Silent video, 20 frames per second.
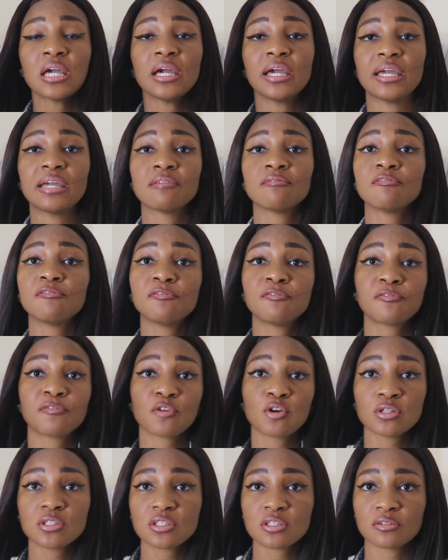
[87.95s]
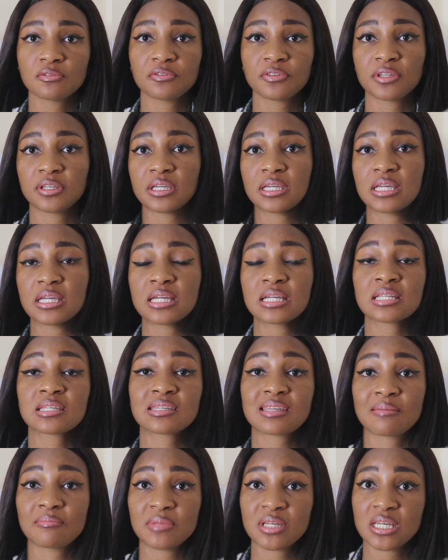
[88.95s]
in front of the
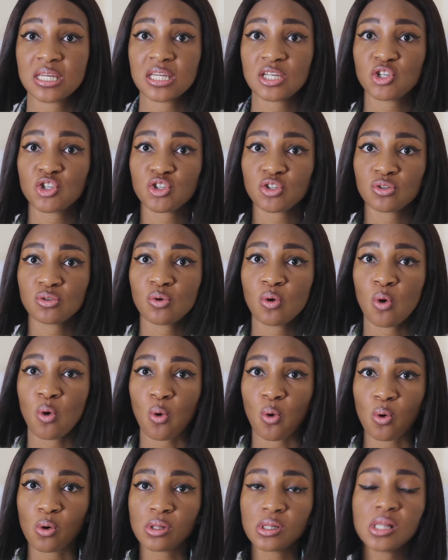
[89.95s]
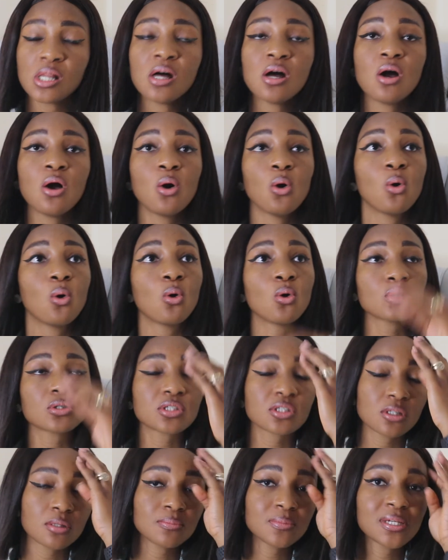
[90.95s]
examination hall, or
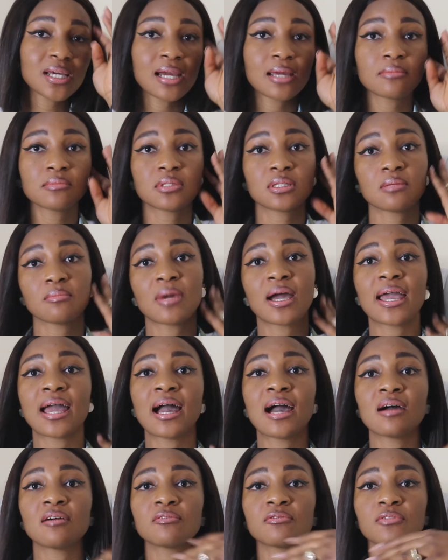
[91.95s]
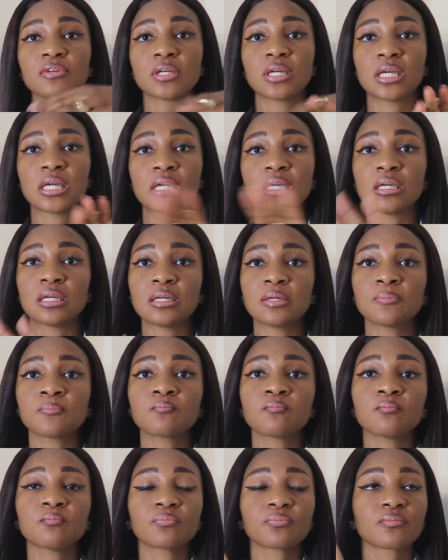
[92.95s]
sometimes they might have a
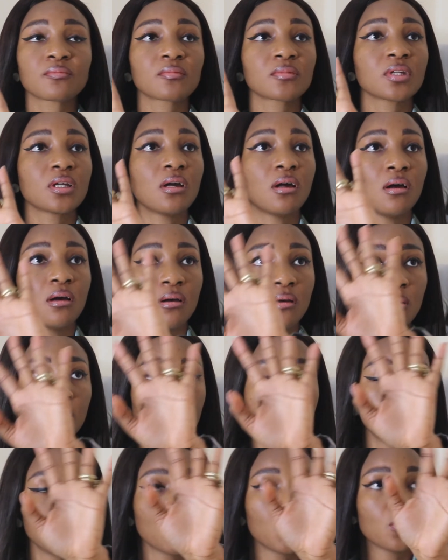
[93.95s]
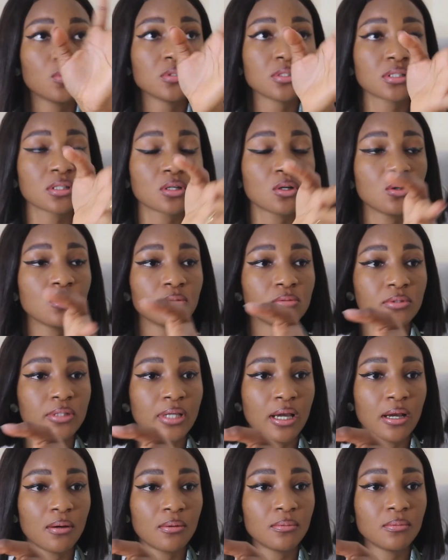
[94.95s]
what's it called
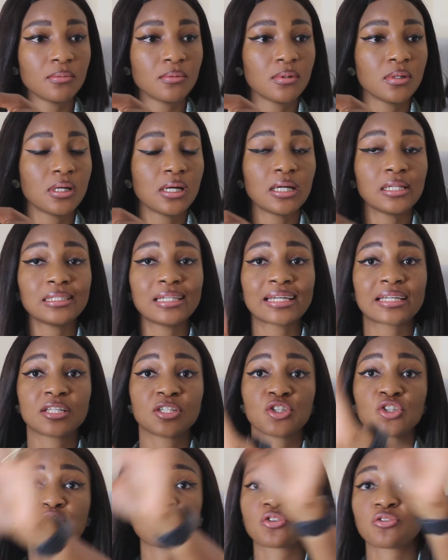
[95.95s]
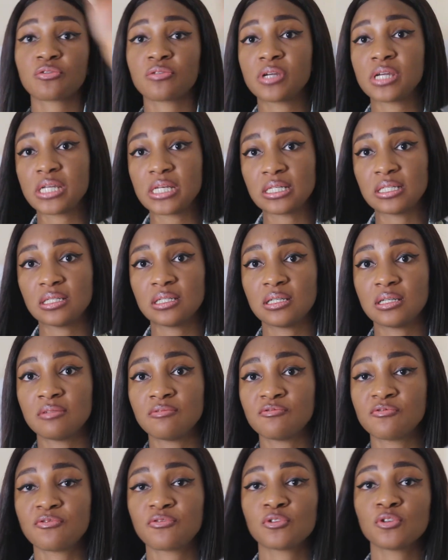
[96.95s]
now, like a screen
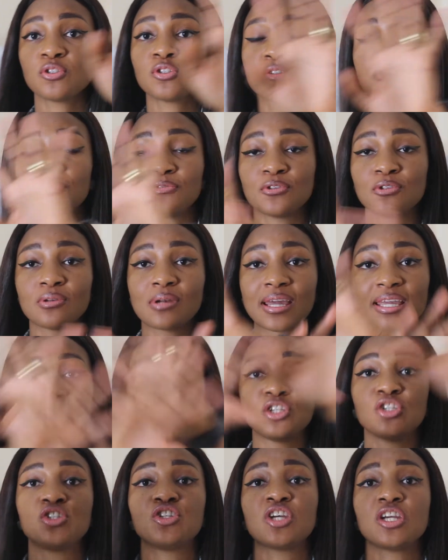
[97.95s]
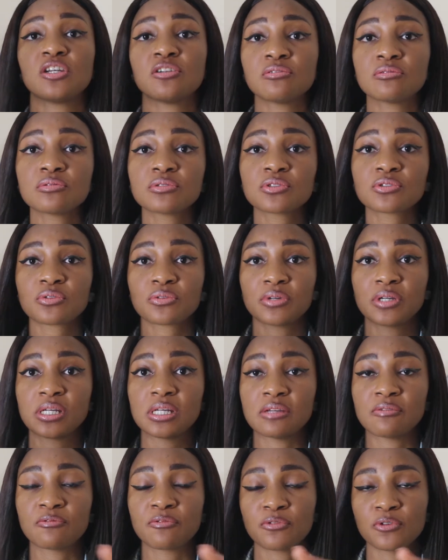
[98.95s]
in front of you, like a general
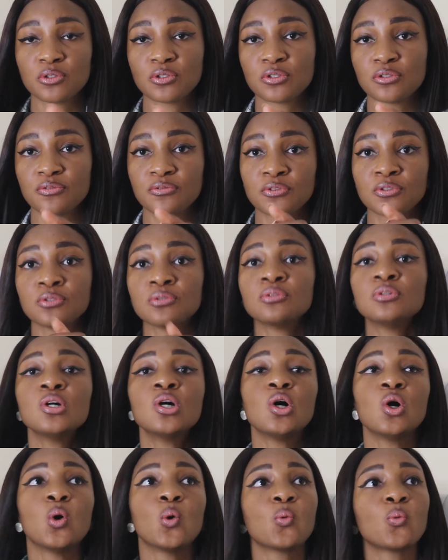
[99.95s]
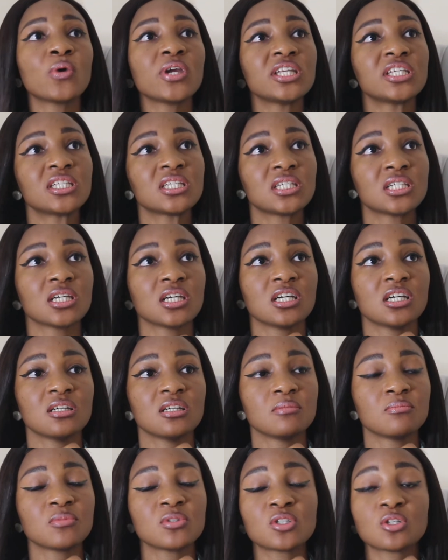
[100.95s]
screen in front of you, which
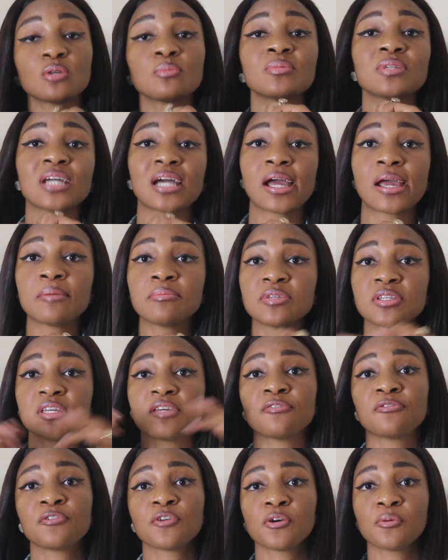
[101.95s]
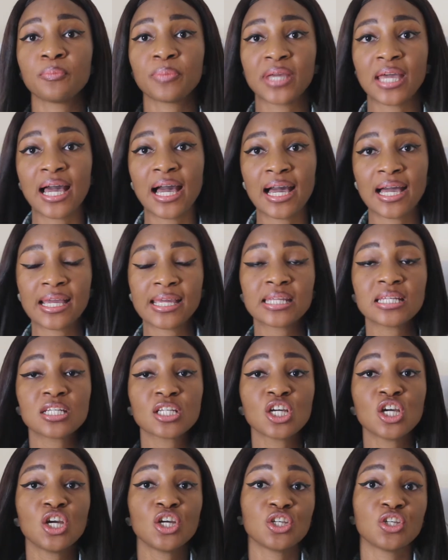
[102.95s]
sometimes if you're behind,
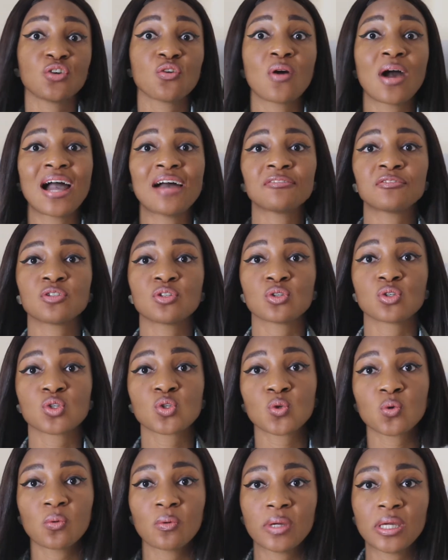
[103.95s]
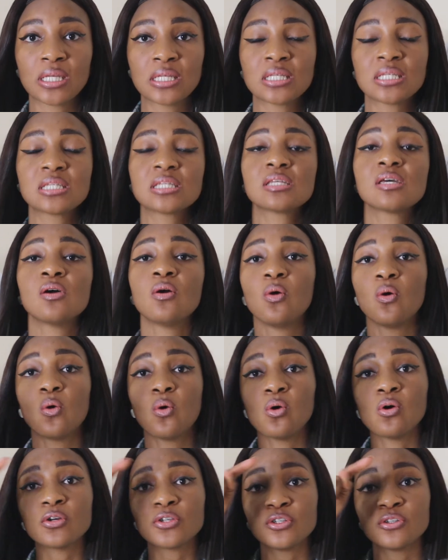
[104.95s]
you have to squint,
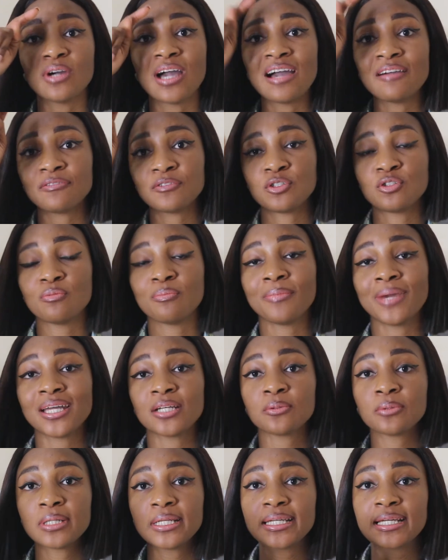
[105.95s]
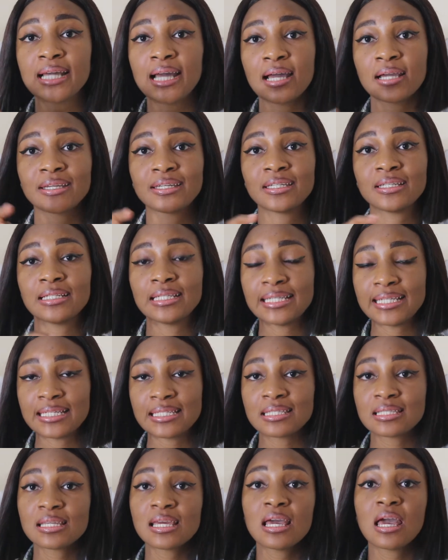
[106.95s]
or you have to manually
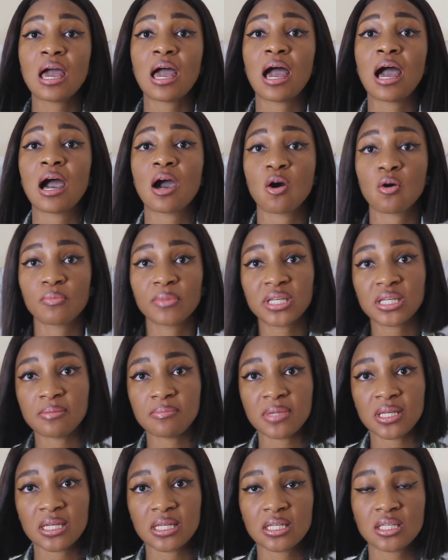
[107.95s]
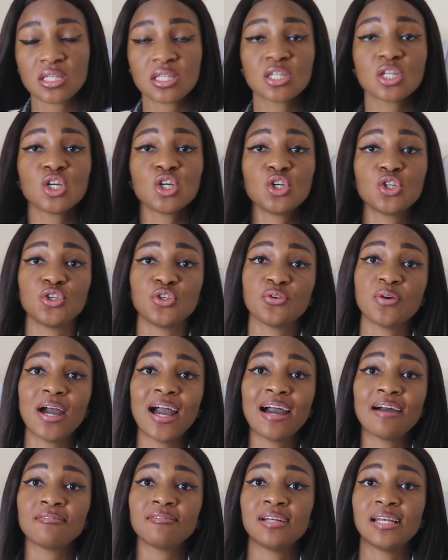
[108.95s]
calculate how many minutes you
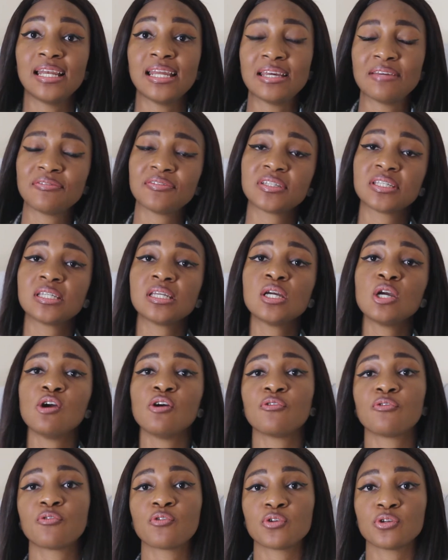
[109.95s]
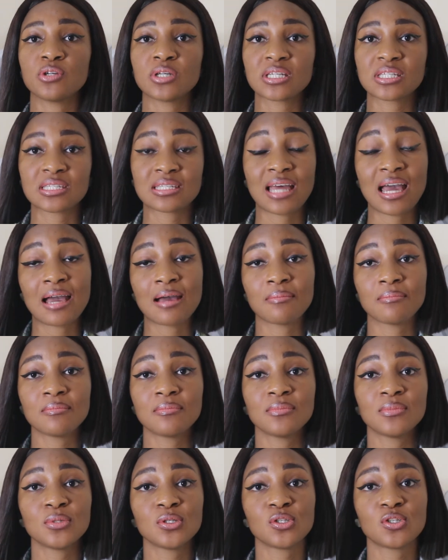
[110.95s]
have left for your exam
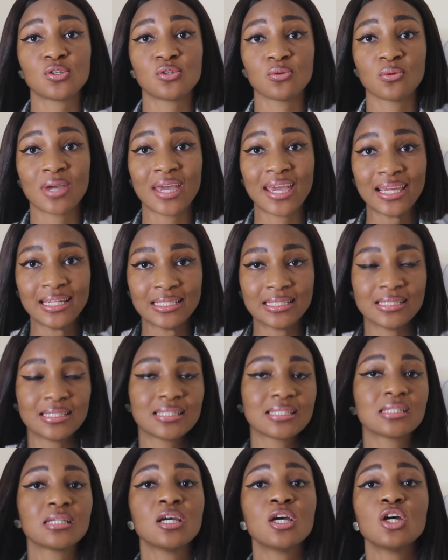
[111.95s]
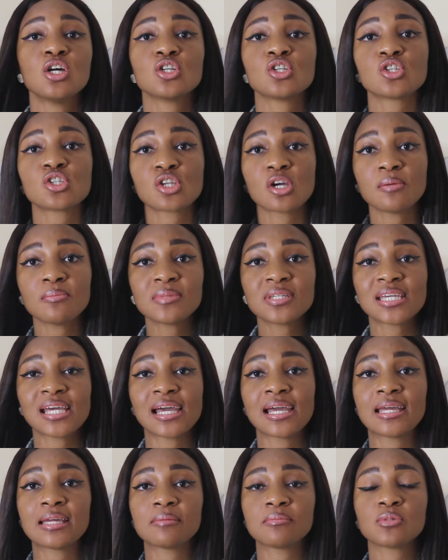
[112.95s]
to end.
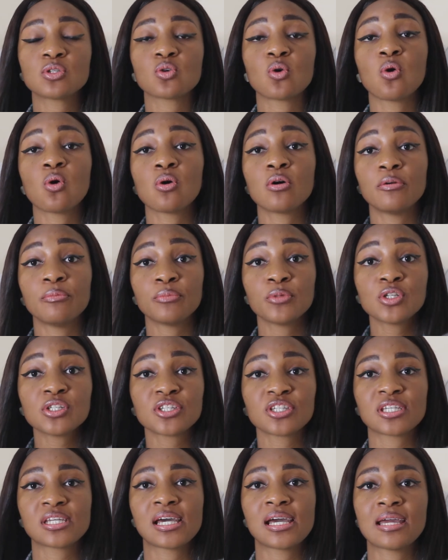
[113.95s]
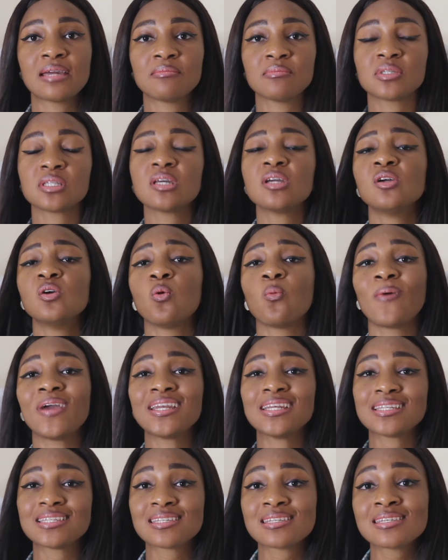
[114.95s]
Sometimes, or most times, when
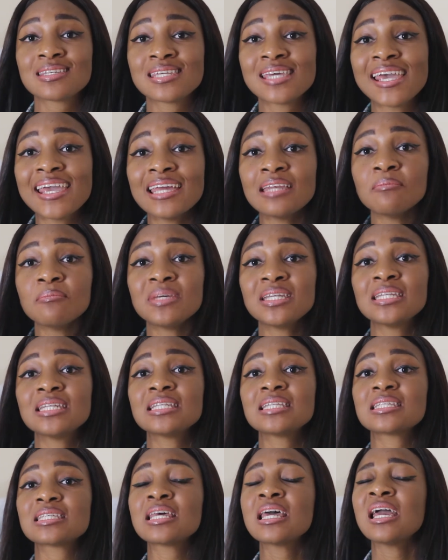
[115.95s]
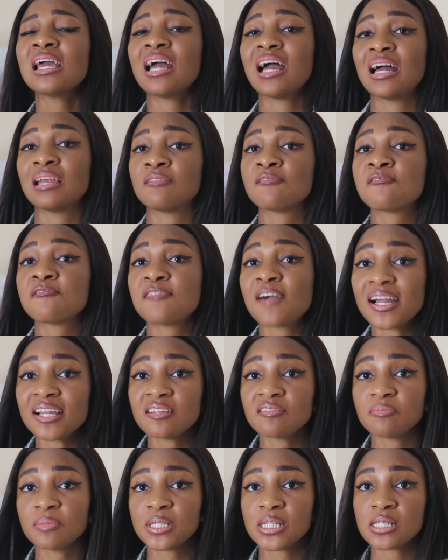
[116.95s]
it's 10 minutes and
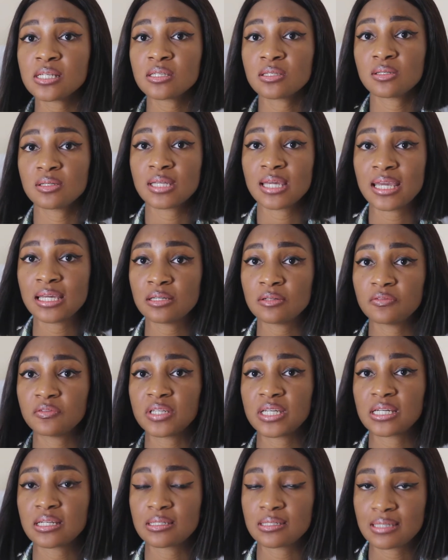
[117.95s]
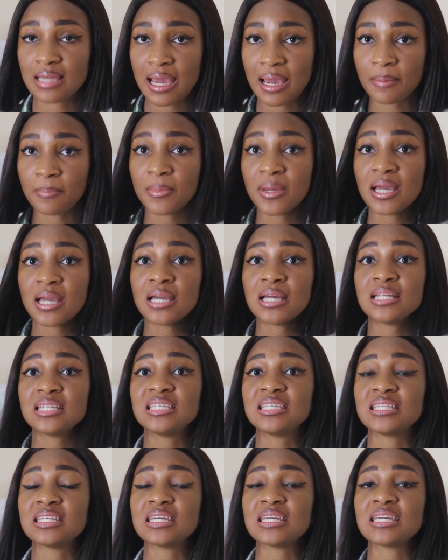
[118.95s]
5 minutes to the end of the exam,
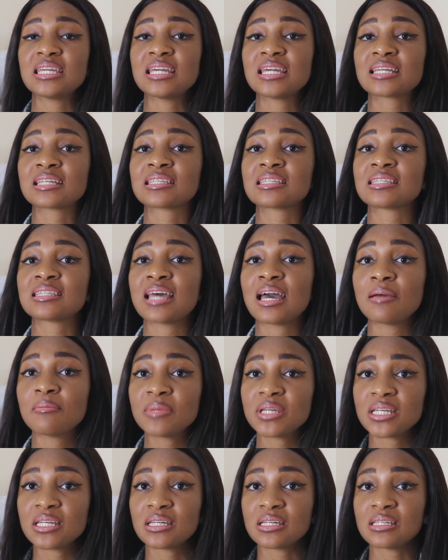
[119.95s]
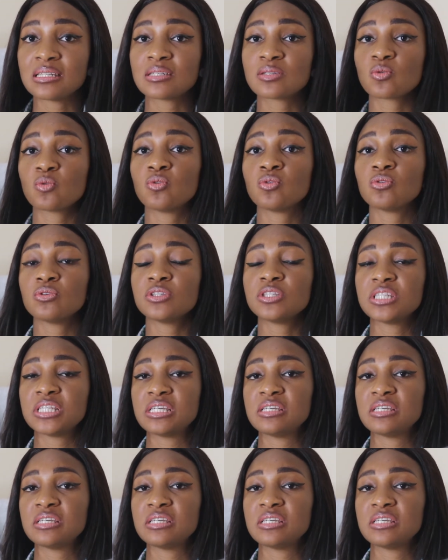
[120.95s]
the examiners or the